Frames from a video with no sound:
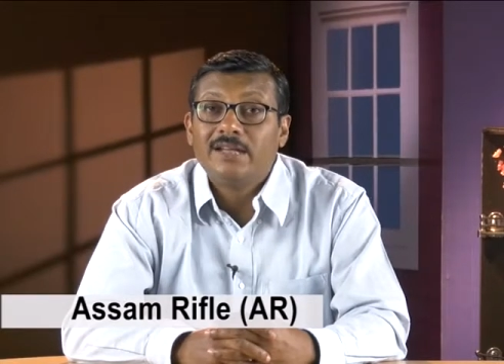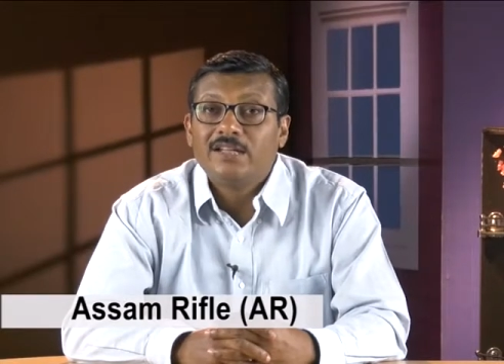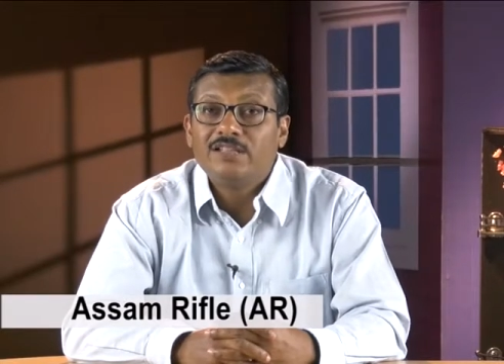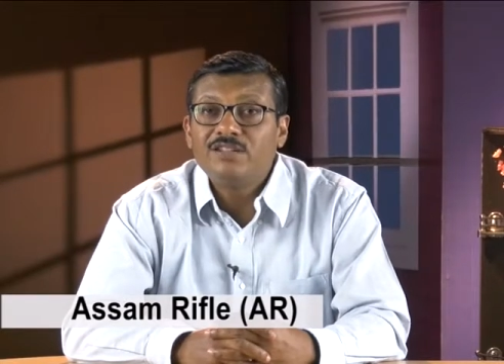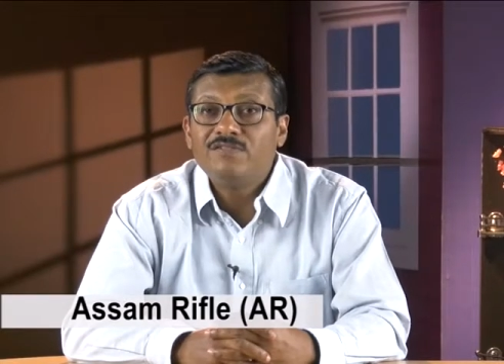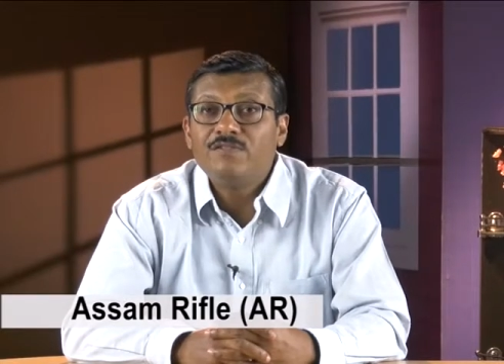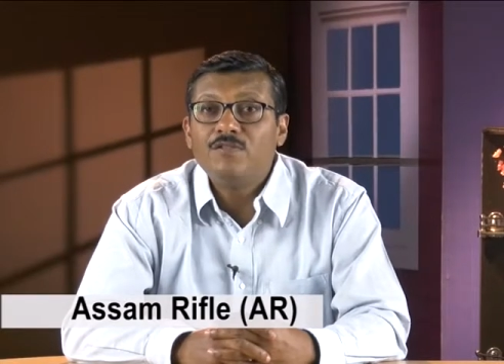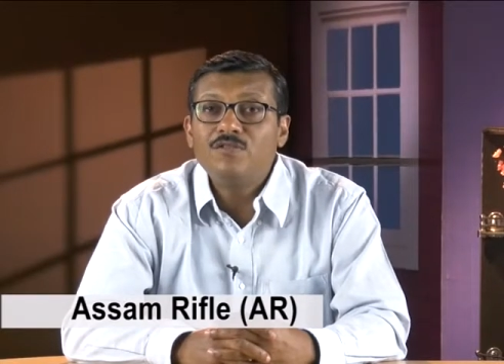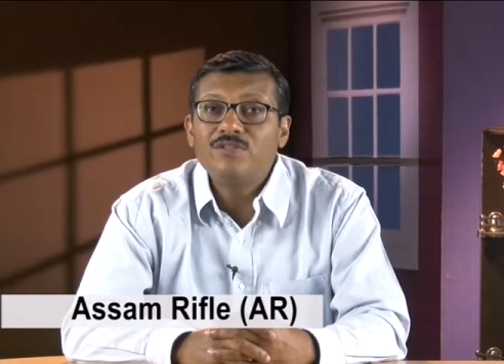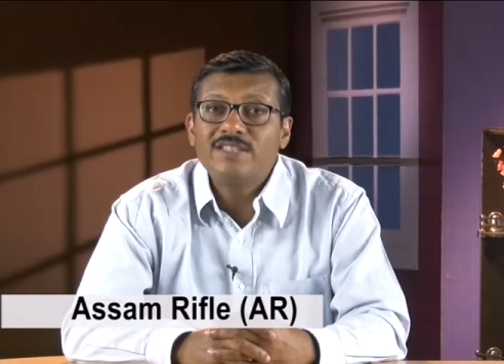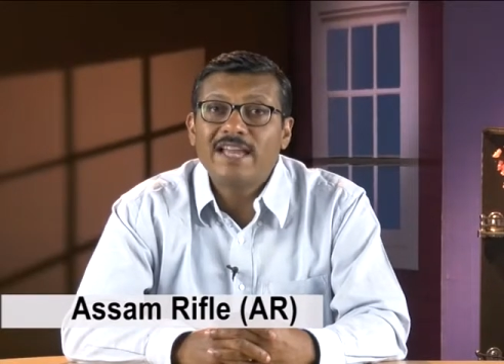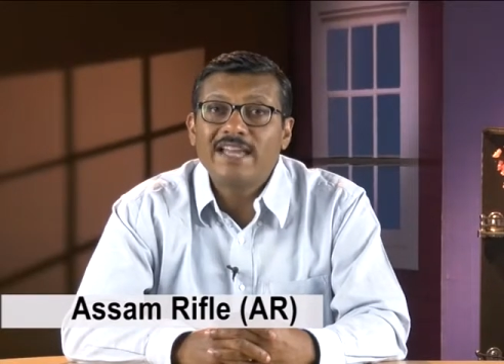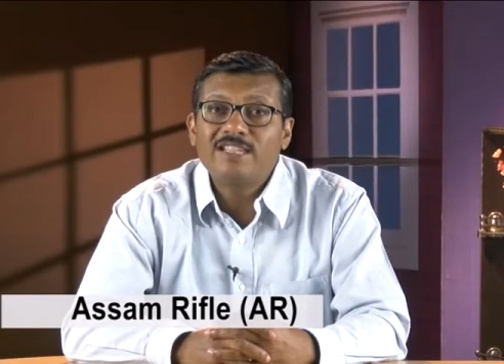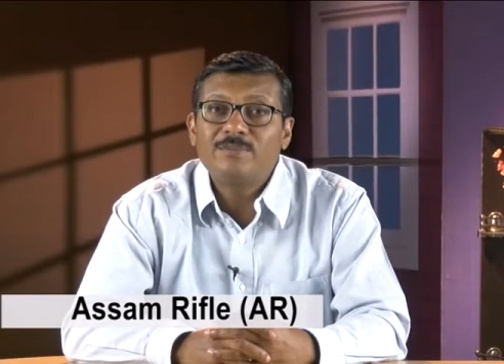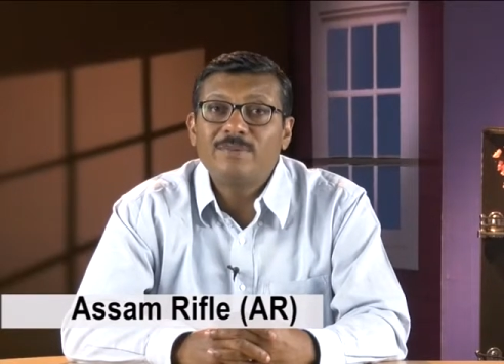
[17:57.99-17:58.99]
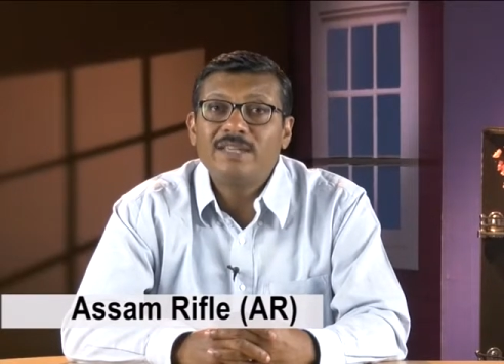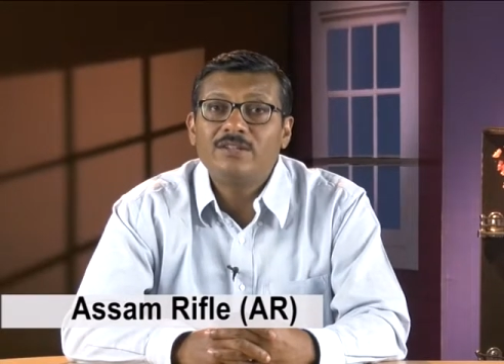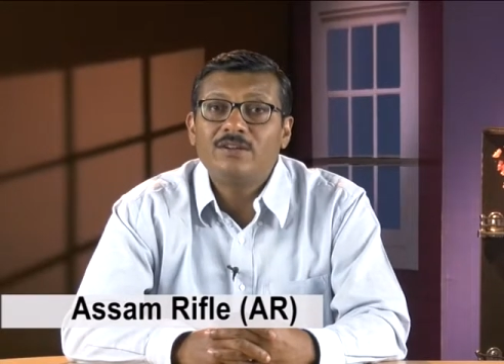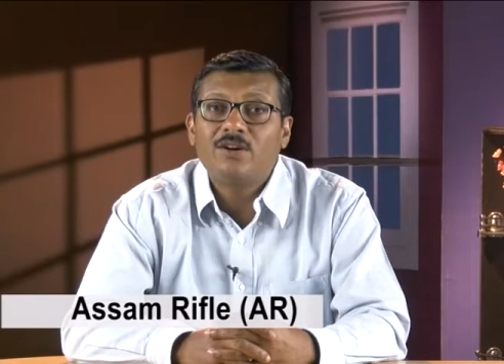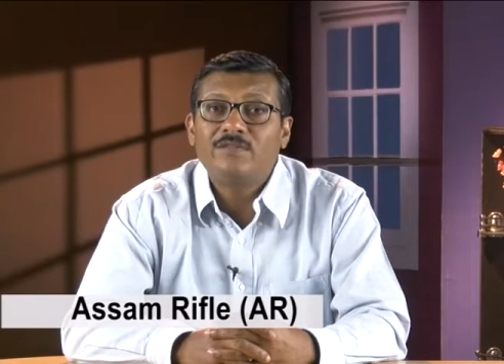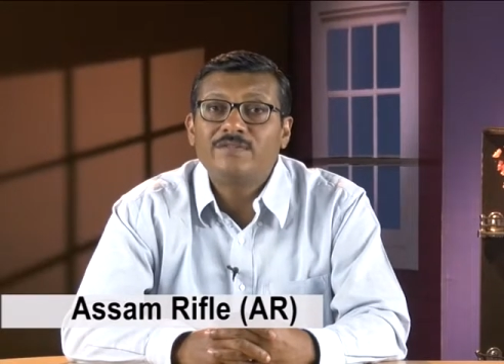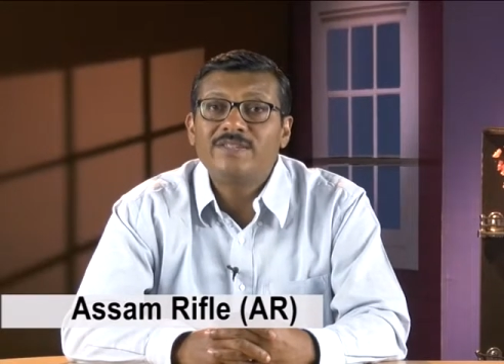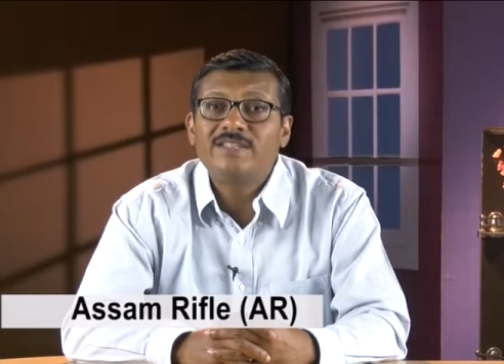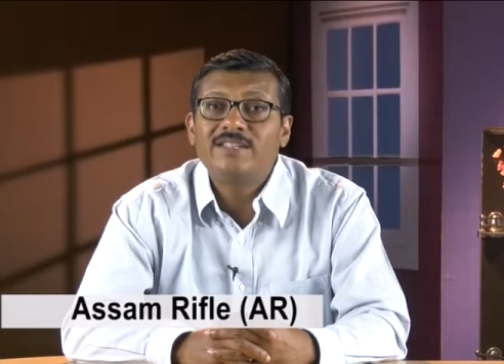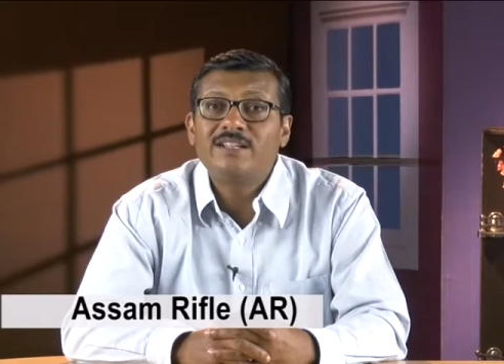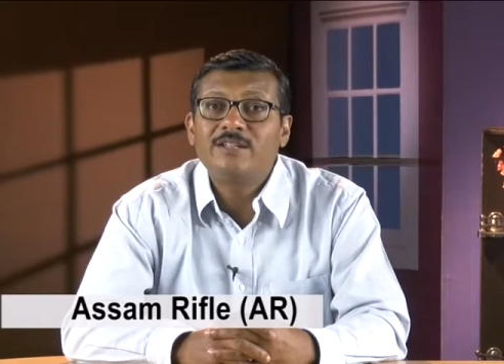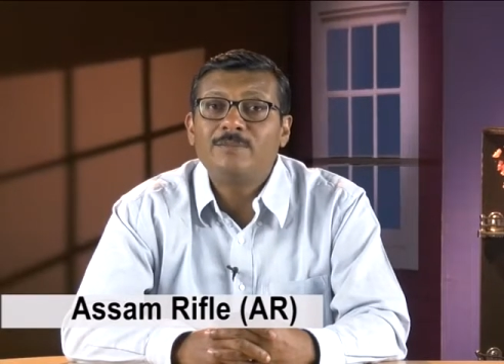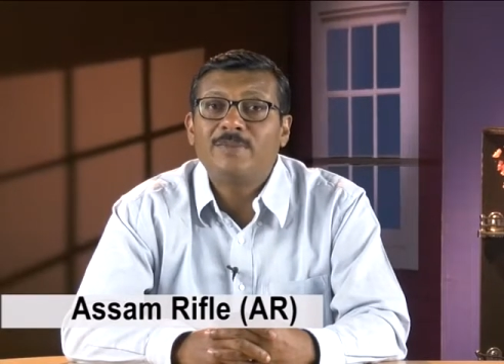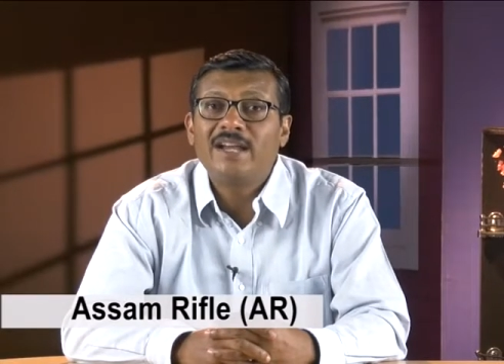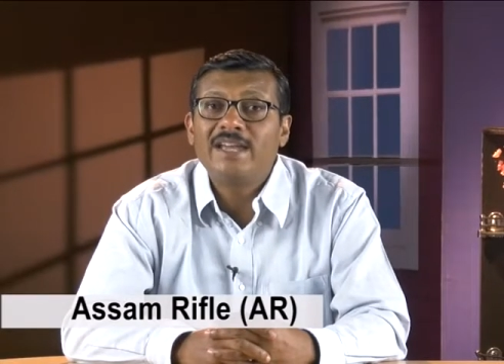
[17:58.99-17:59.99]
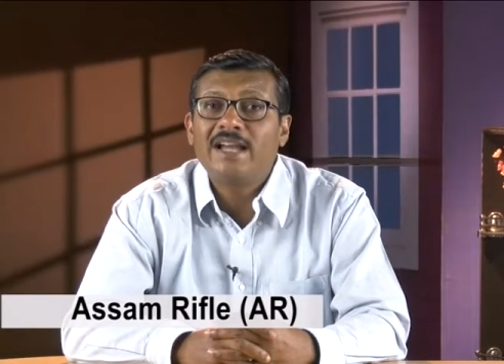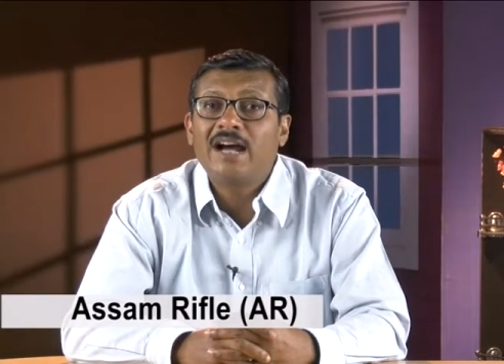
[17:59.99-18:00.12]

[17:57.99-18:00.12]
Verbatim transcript: The force has been officered by